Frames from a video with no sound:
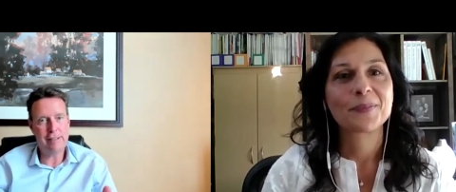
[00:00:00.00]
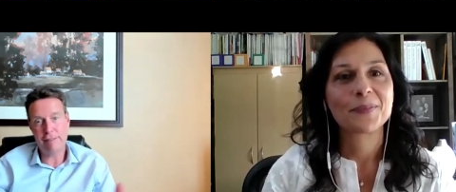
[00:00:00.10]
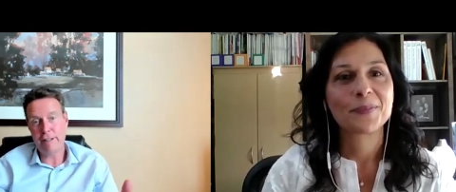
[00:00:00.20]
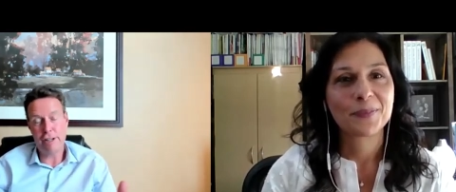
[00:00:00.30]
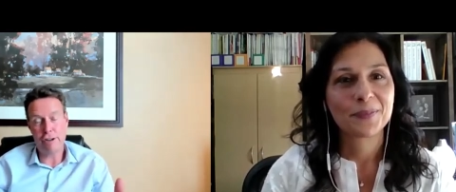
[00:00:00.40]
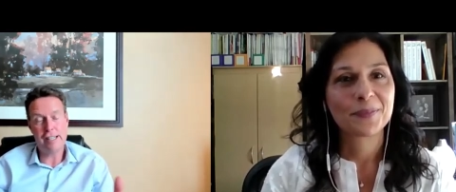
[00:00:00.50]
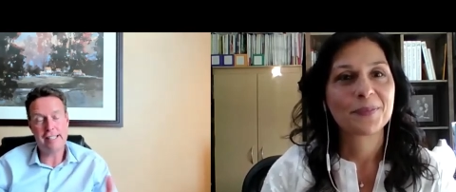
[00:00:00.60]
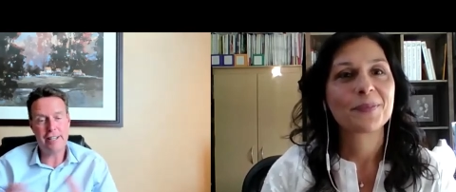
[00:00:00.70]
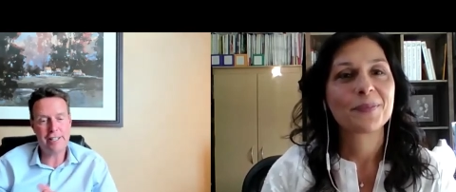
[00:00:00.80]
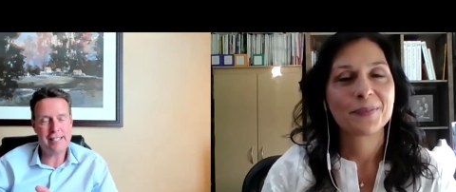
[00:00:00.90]
Speaker 1: or girls i
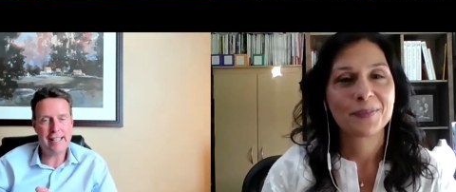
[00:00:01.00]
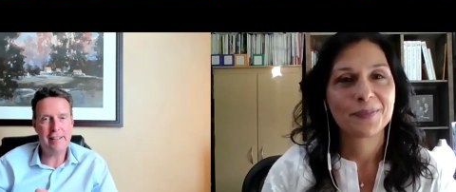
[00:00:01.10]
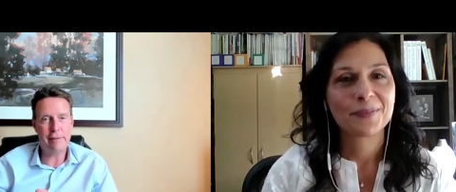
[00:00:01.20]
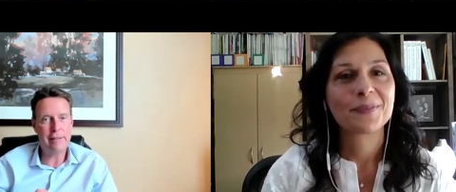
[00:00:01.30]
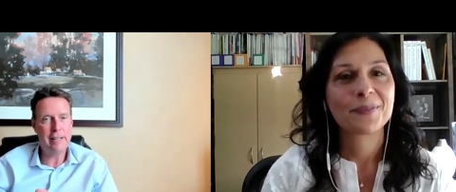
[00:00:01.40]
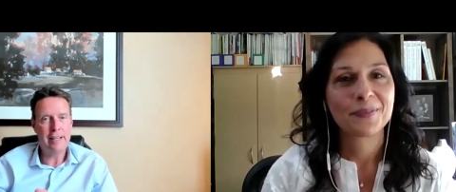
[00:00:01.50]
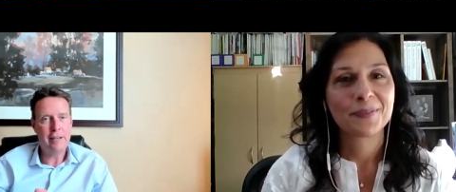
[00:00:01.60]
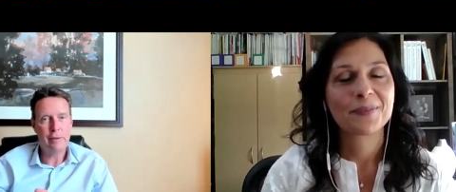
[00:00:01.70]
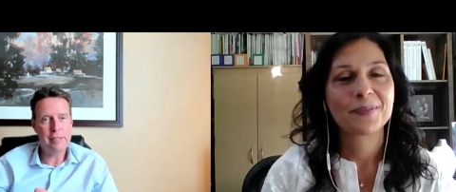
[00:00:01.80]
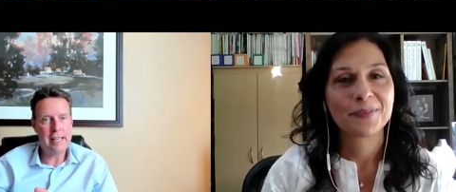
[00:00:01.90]
should say that
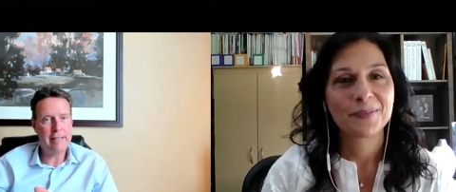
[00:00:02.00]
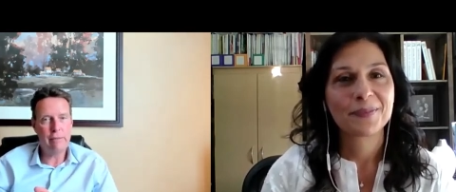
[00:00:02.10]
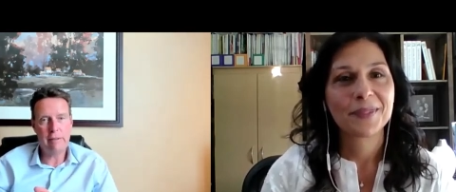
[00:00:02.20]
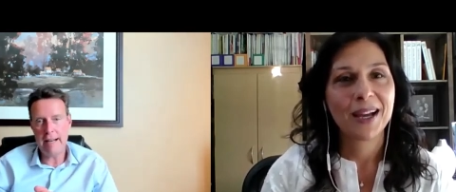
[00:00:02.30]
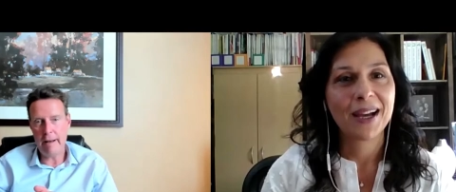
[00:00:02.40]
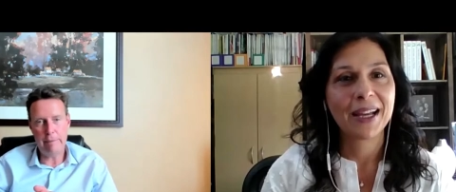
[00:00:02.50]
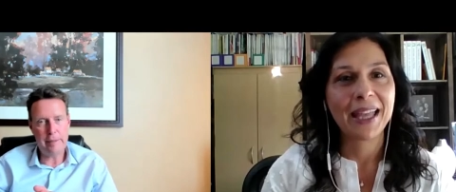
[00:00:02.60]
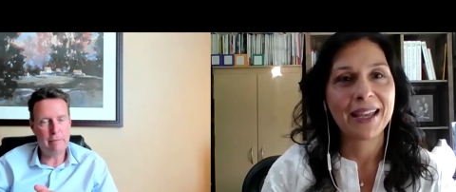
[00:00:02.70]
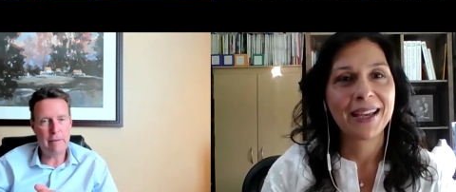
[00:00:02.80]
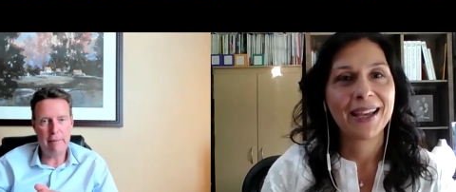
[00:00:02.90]
was in helping
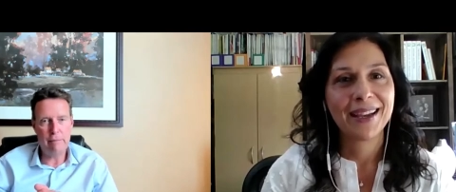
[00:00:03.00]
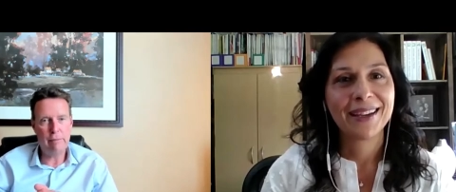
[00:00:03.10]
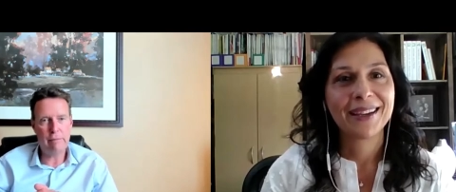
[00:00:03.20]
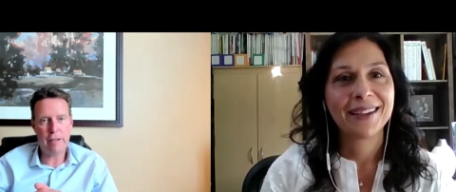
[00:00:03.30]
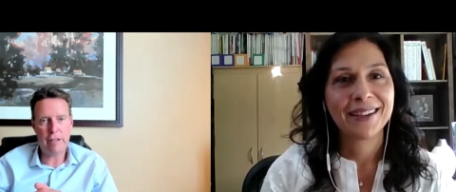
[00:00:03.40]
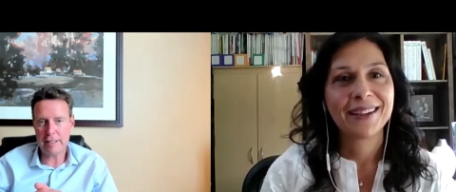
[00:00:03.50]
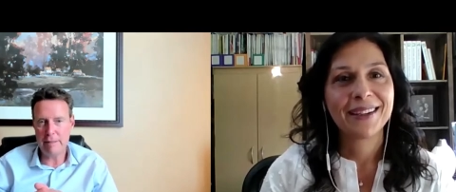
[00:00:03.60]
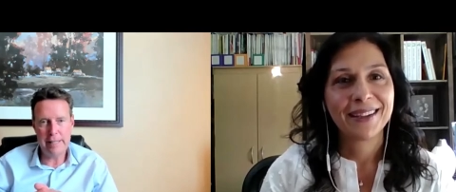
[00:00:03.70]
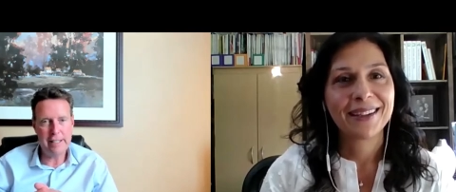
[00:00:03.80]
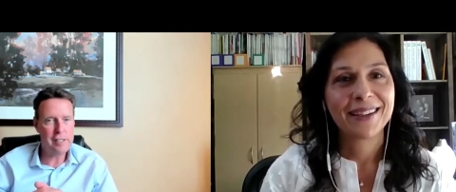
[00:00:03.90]
okay cook the
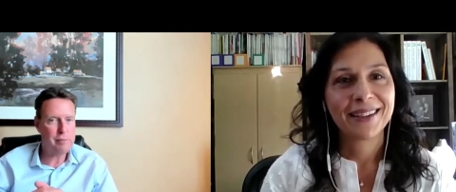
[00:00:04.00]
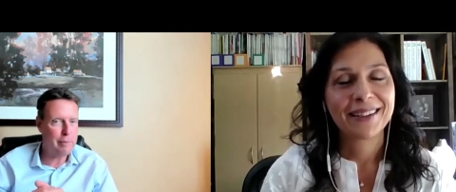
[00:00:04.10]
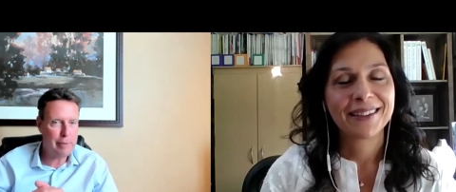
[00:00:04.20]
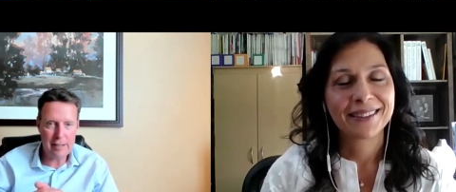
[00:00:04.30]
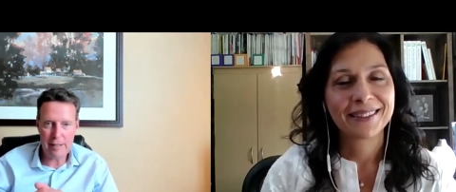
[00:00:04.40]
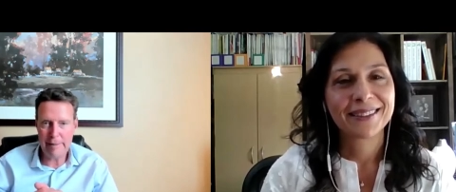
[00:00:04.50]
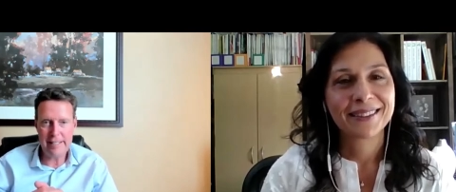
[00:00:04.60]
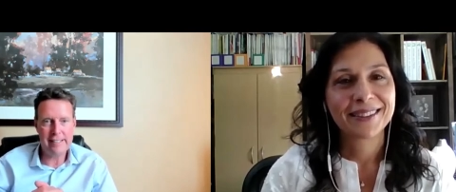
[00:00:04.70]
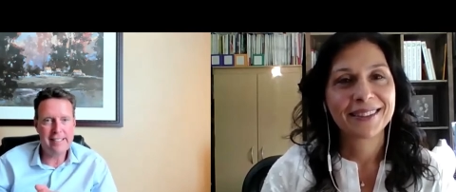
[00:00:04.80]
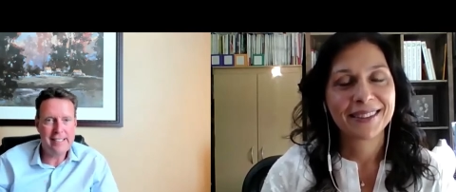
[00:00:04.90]
meals, prepare the
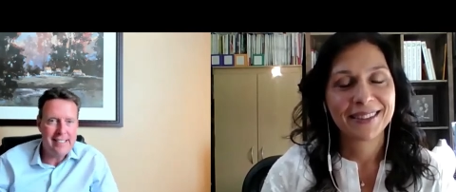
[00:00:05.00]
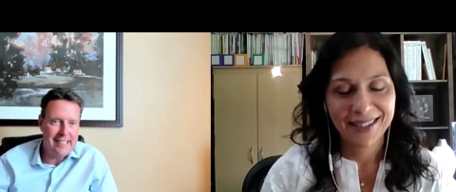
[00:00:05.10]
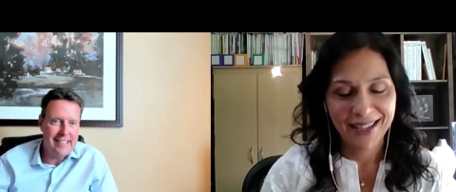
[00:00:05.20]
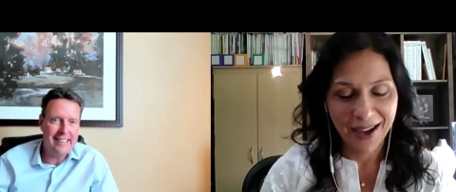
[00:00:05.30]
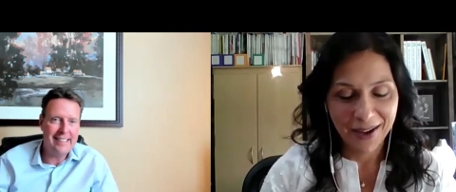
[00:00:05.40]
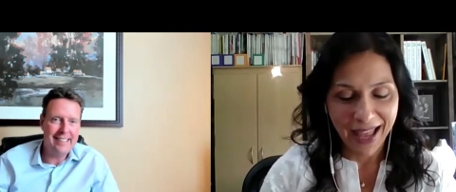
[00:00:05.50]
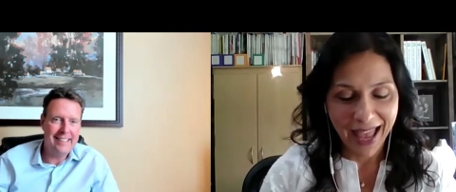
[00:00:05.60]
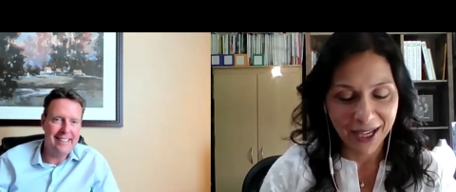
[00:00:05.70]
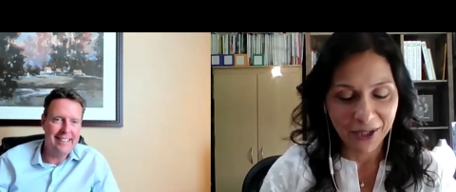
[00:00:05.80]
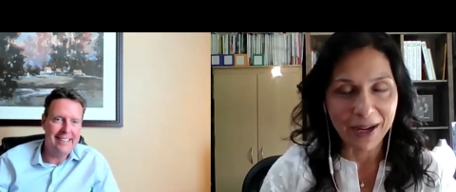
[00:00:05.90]
meals.
Speaker 2: Yeah,
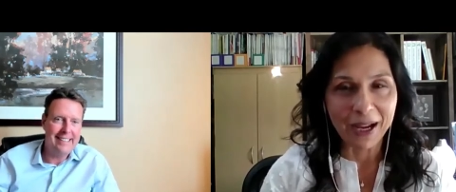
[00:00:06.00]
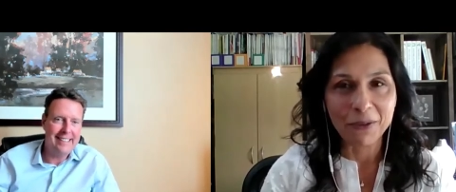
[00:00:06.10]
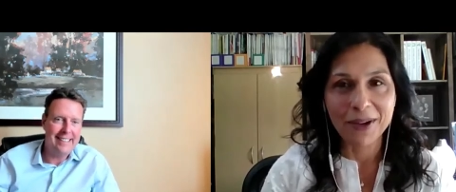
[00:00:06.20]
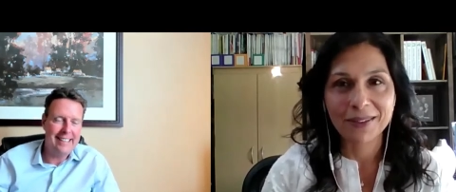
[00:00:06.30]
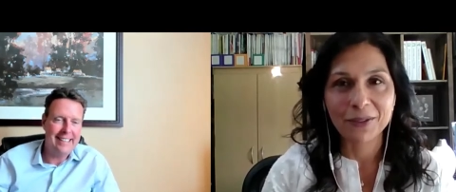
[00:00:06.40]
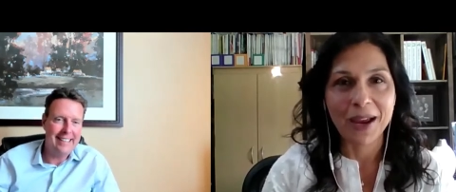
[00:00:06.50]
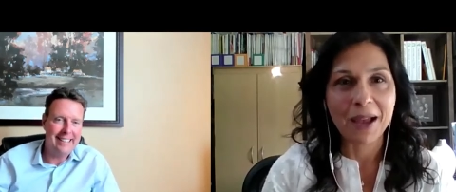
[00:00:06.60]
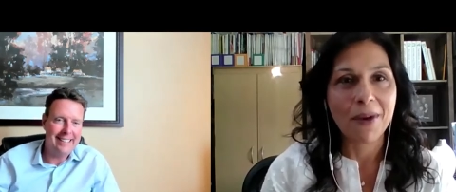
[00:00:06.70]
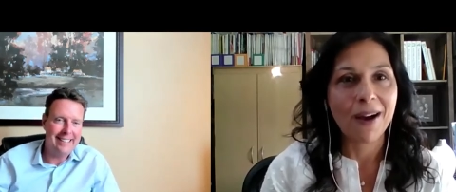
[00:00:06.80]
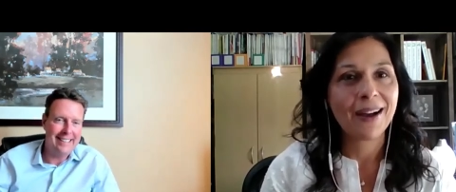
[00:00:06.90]
hanging around with
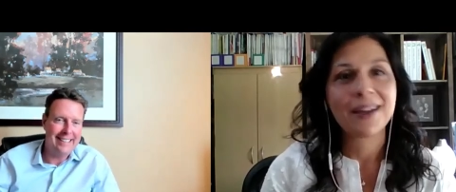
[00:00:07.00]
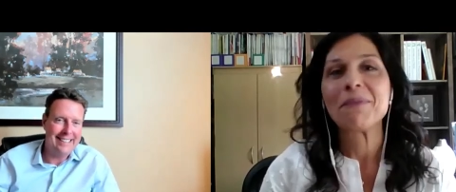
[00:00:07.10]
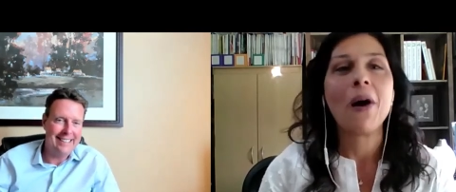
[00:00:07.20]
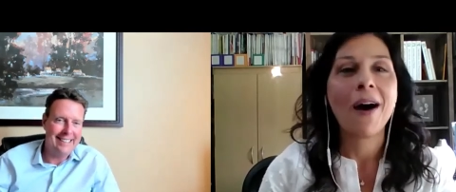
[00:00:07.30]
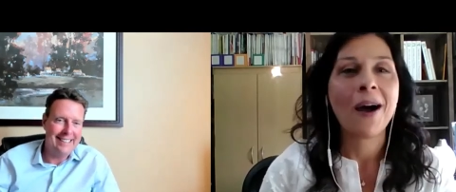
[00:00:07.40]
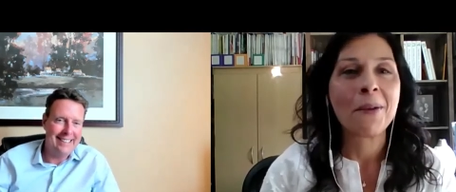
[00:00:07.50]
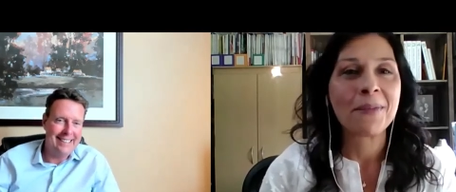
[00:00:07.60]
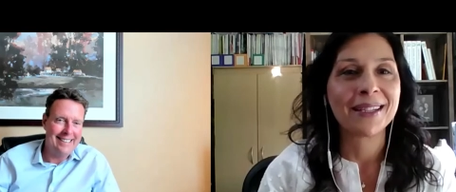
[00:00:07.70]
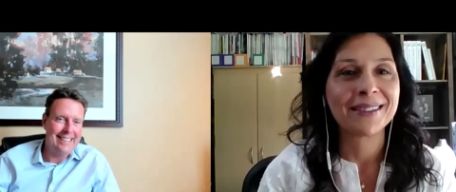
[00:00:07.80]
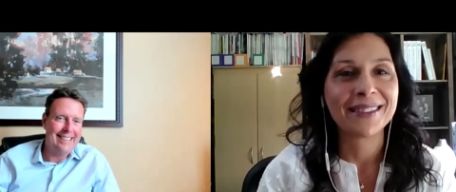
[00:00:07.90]
grandma and
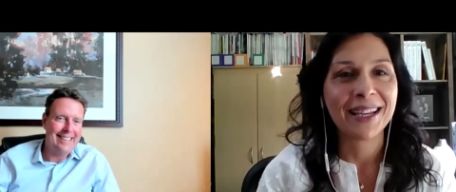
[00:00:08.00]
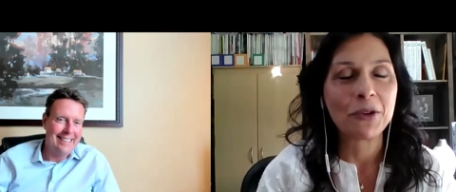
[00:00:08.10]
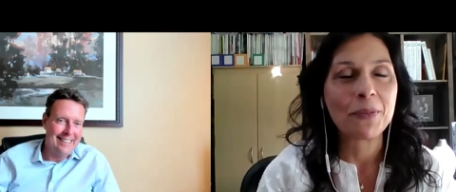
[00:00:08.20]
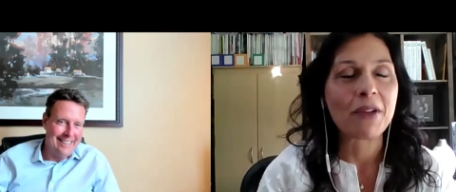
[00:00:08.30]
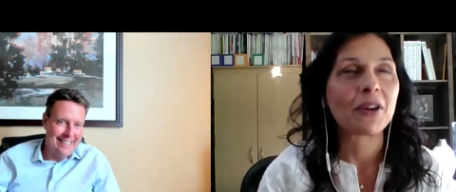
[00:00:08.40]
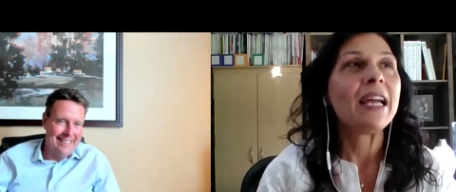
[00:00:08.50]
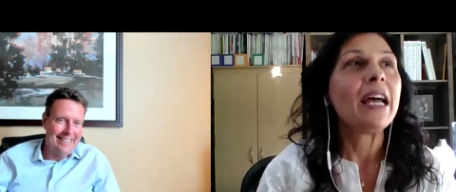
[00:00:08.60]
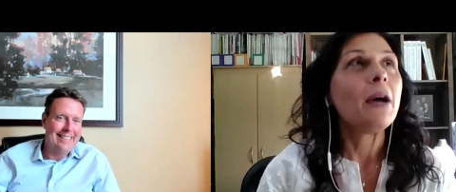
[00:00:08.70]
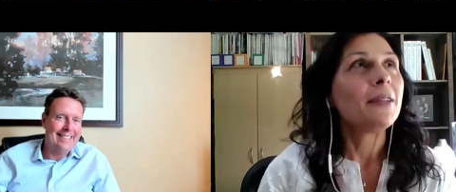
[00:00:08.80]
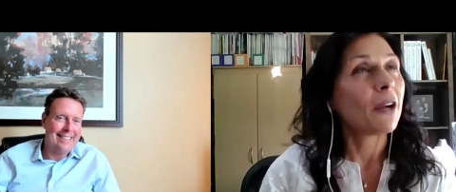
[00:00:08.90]
mom and and whomever.
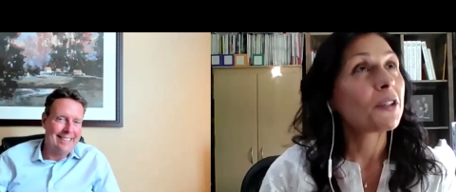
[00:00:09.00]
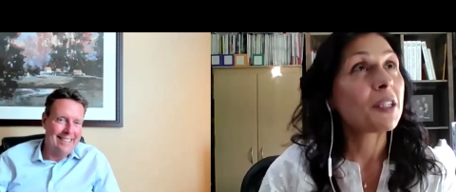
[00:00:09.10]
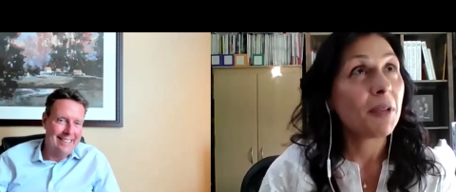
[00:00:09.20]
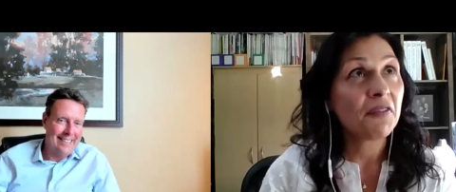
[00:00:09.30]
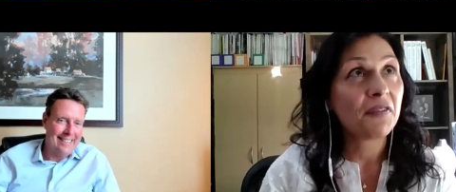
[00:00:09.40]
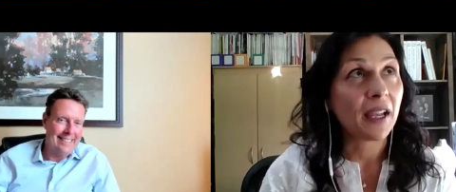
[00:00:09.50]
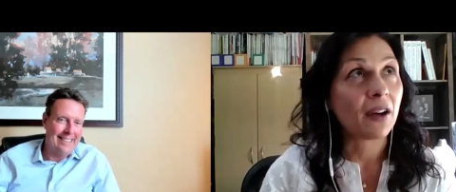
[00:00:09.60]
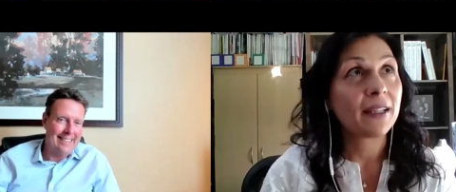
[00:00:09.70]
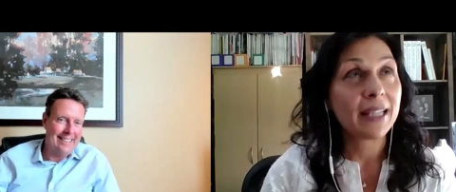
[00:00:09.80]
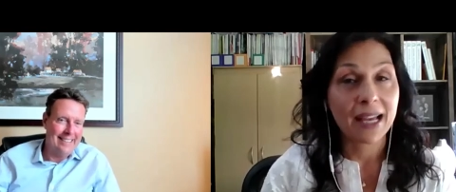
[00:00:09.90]
Now, to be
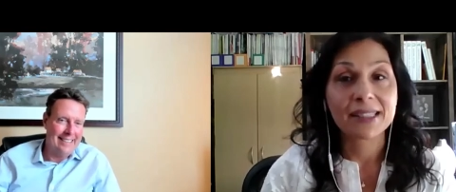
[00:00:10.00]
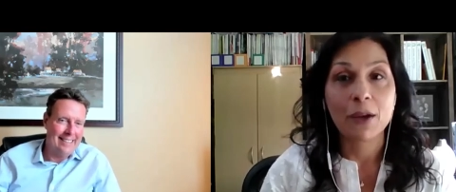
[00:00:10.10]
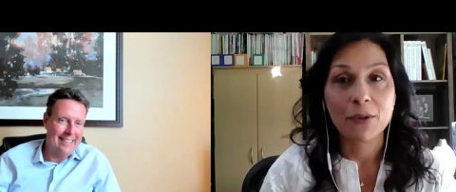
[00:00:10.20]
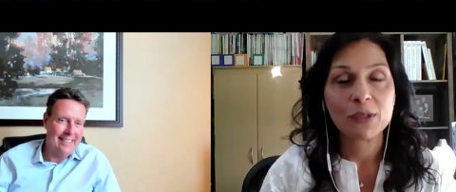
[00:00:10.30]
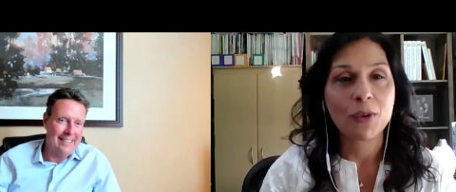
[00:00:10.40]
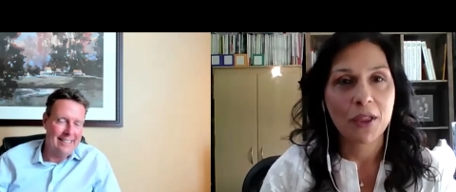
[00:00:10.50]
fair, yes, I was